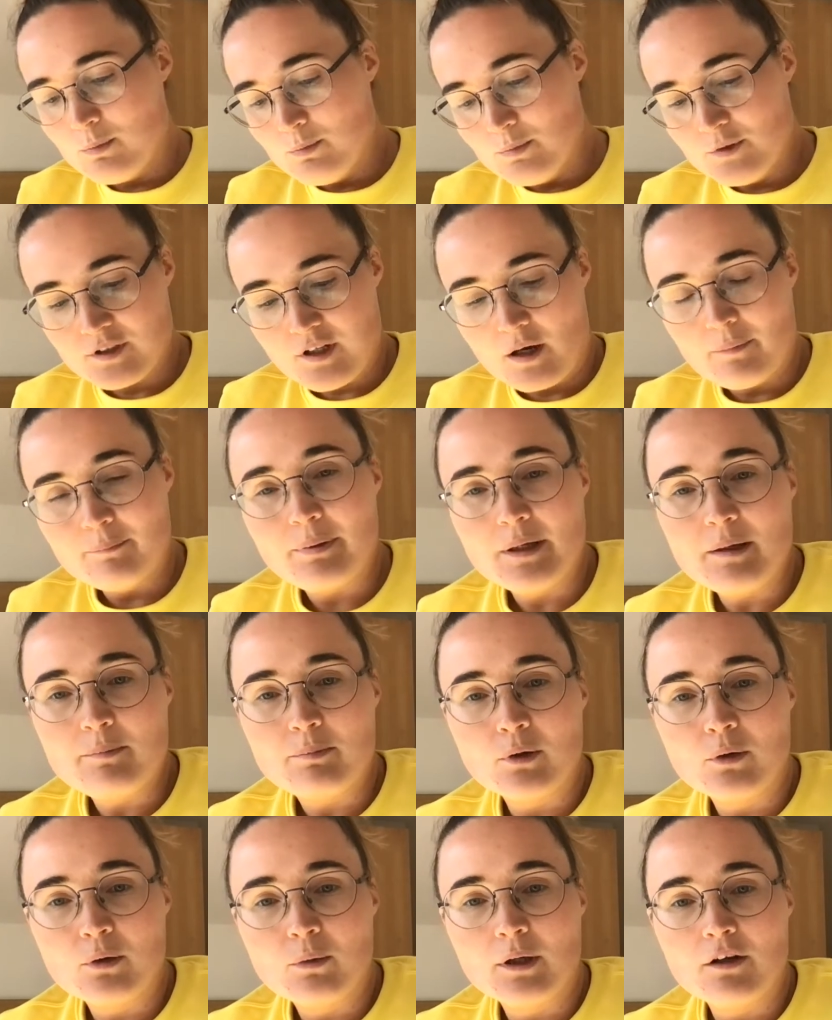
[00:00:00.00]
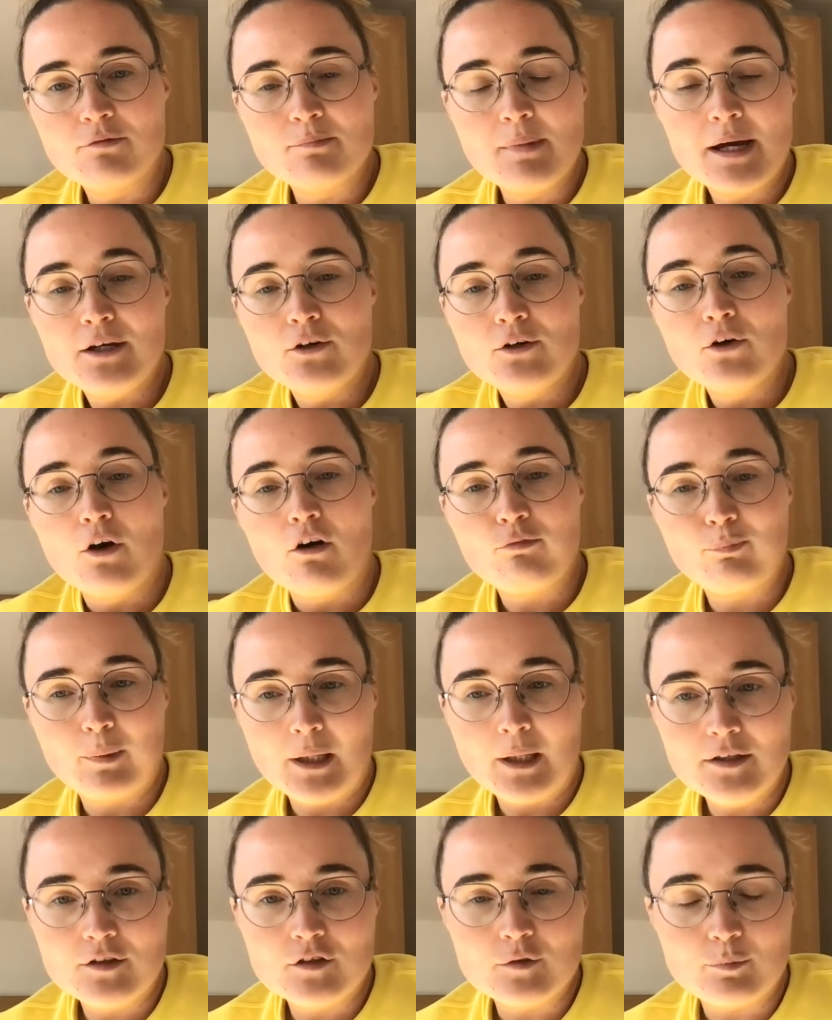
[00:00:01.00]
some people may not have
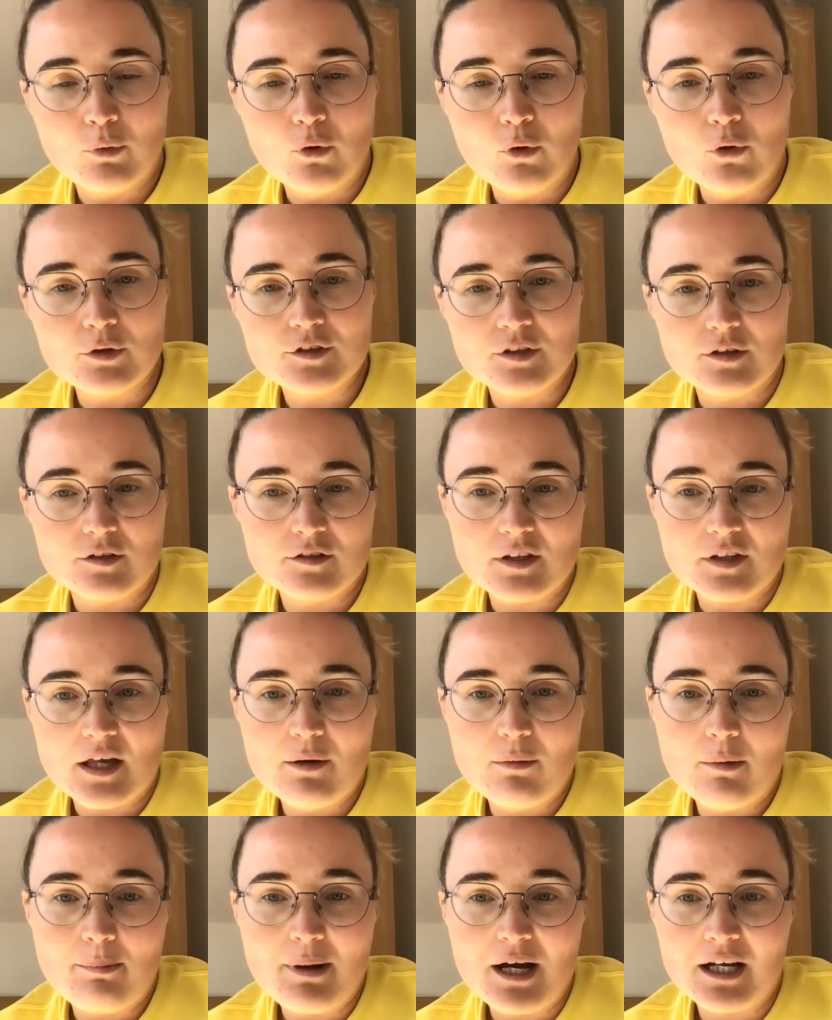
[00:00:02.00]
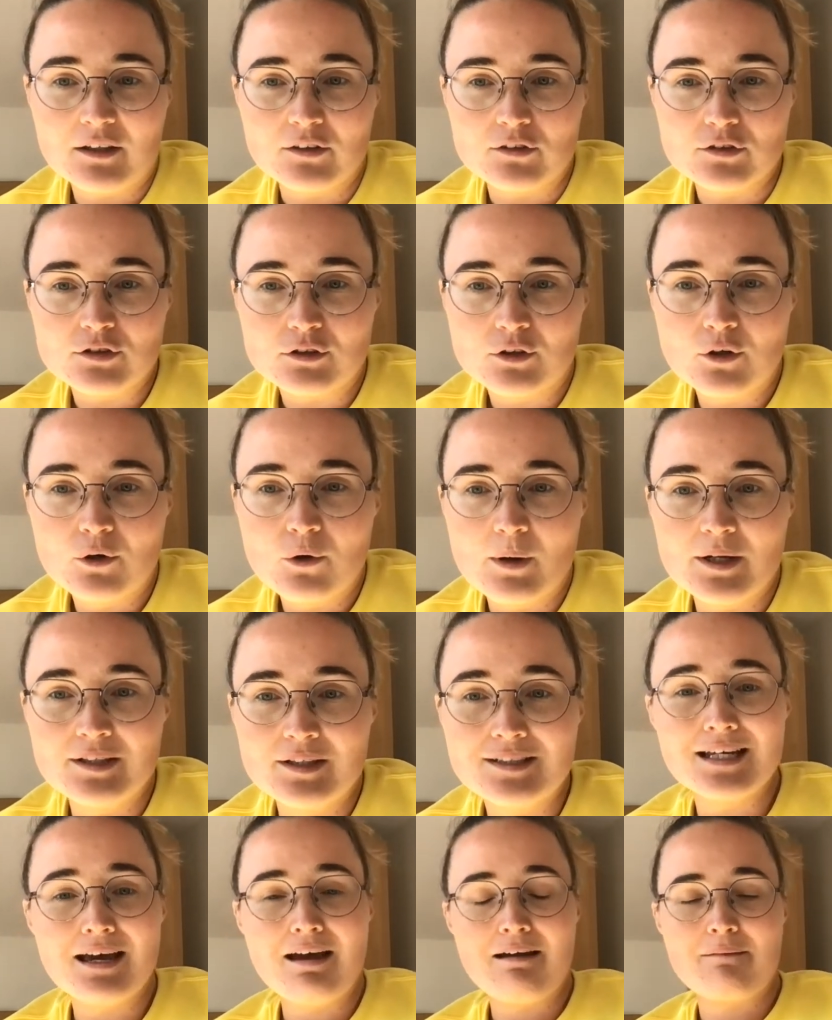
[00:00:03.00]
played sport since they were back at school, and
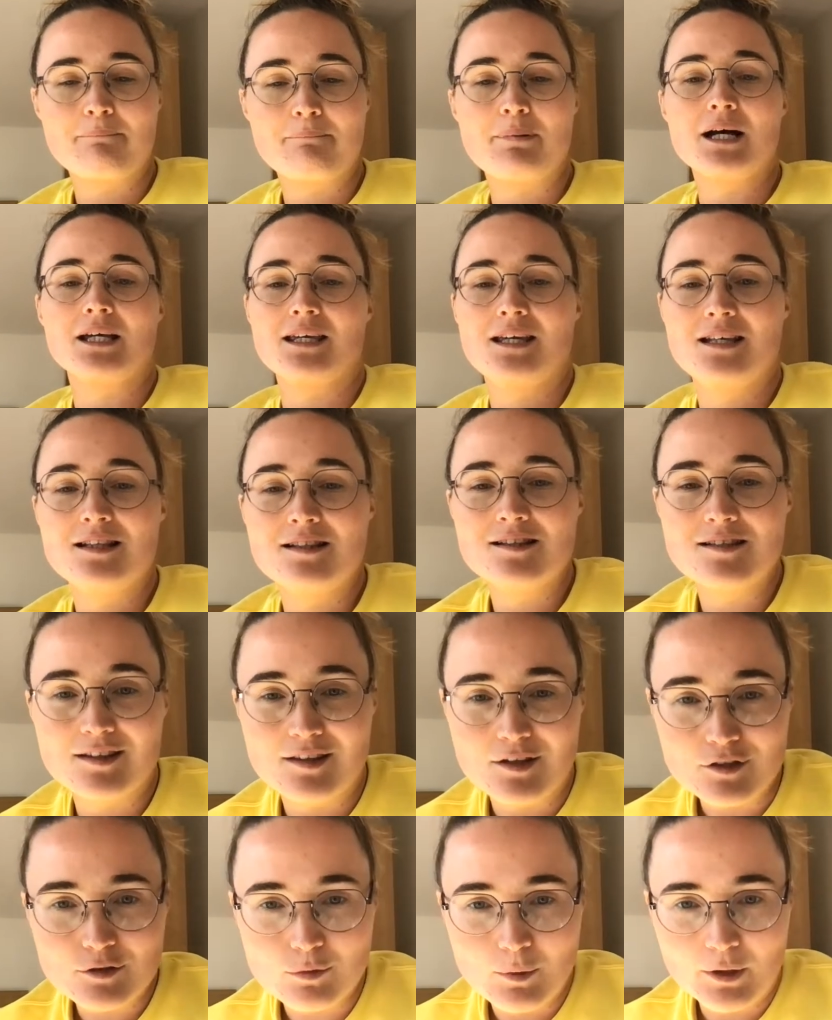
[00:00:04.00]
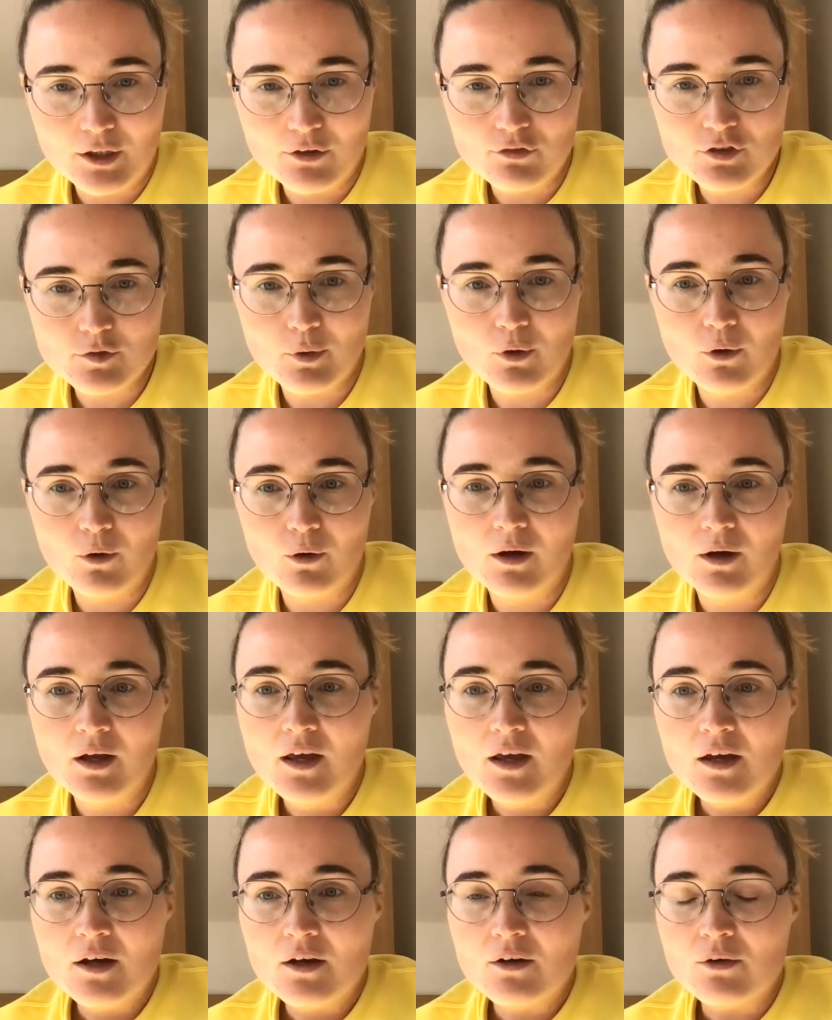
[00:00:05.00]
getting back into the swing of sport,
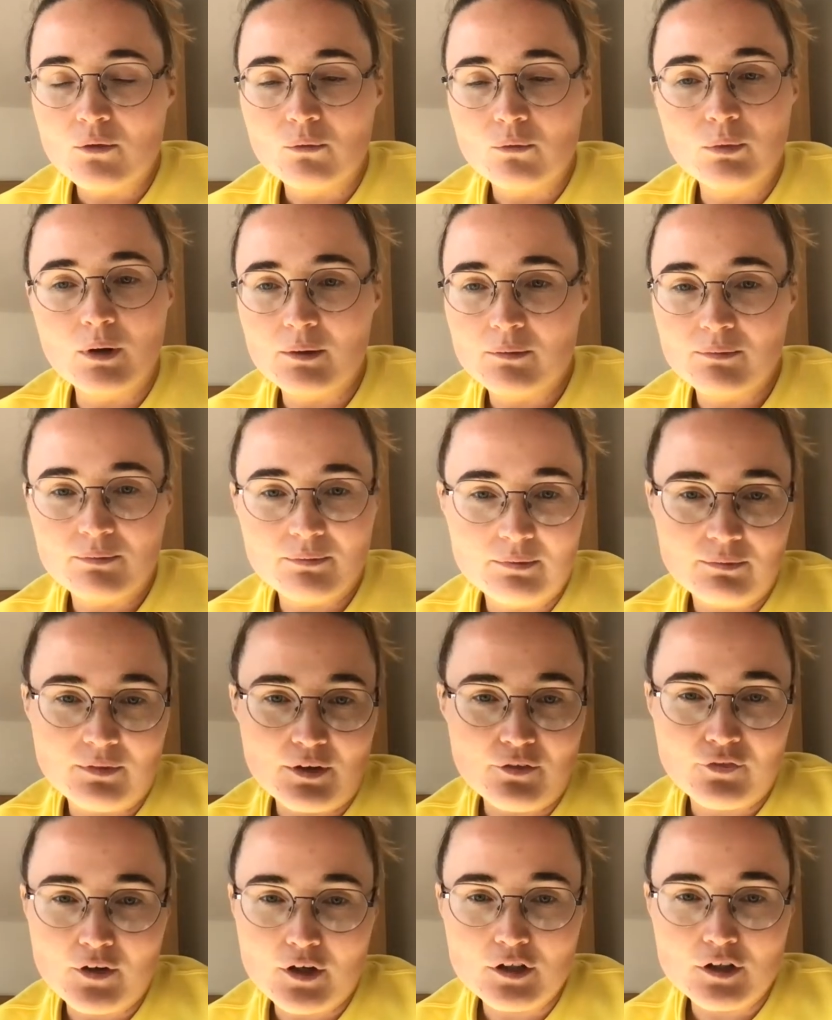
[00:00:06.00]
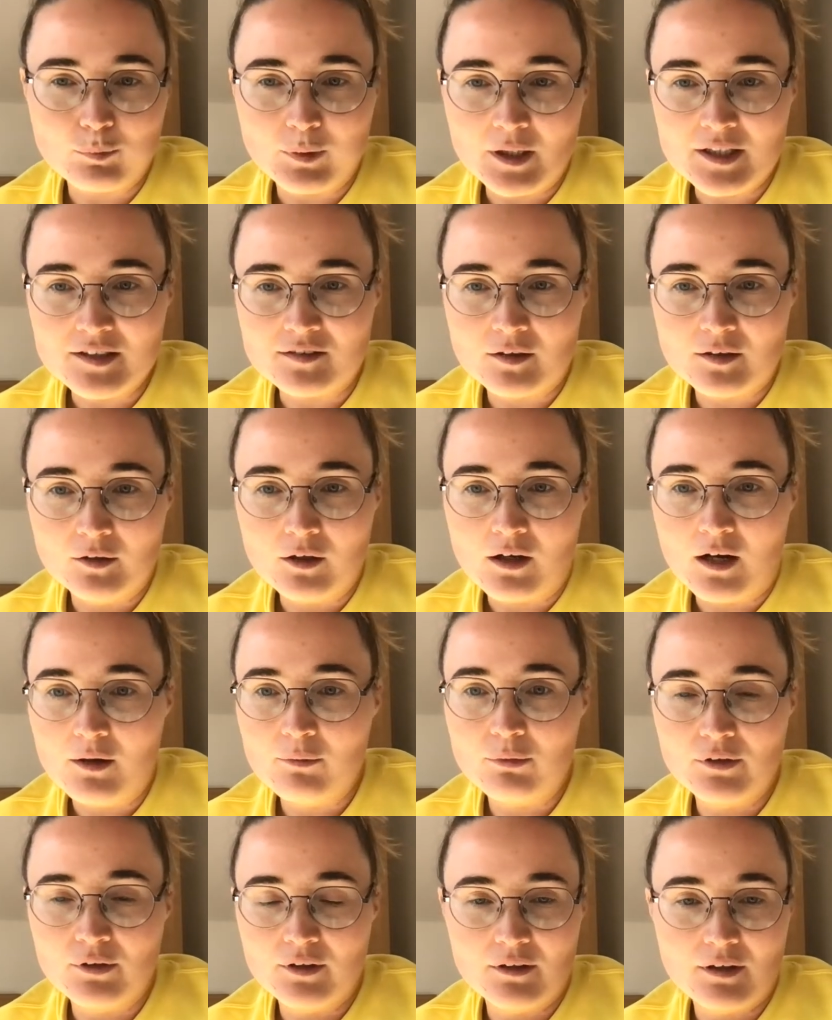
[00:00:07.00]
the first place to look, I
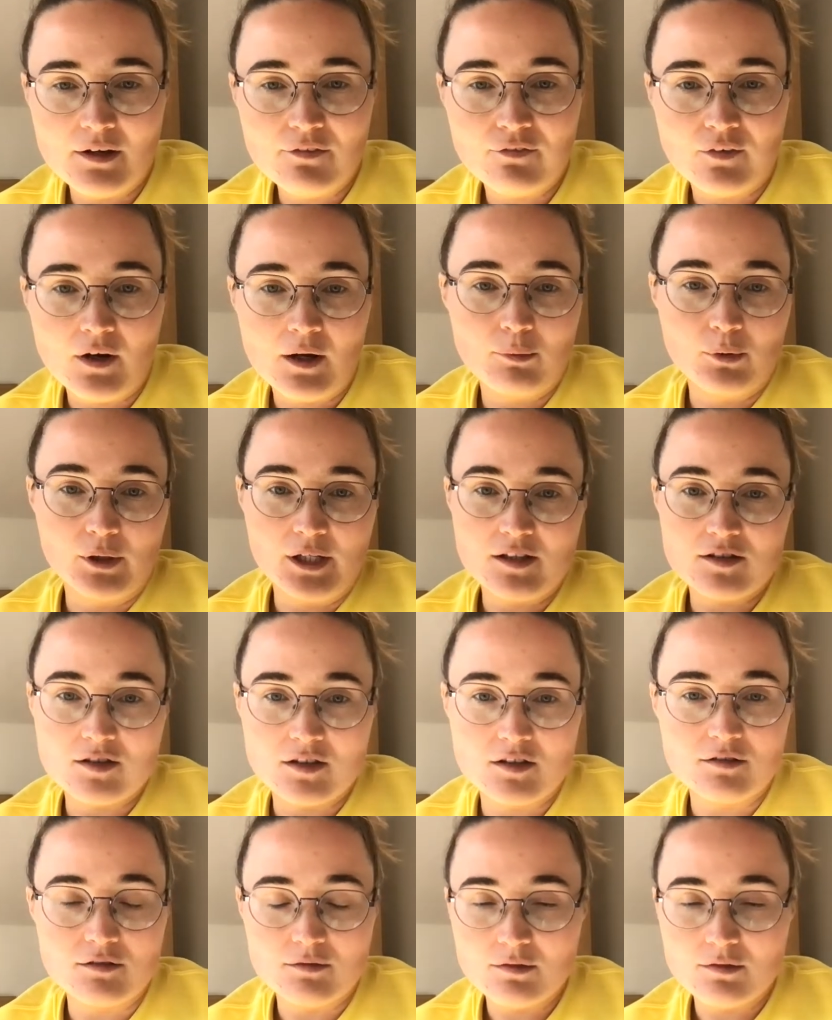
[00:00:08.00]
wouldn't, if I wanted to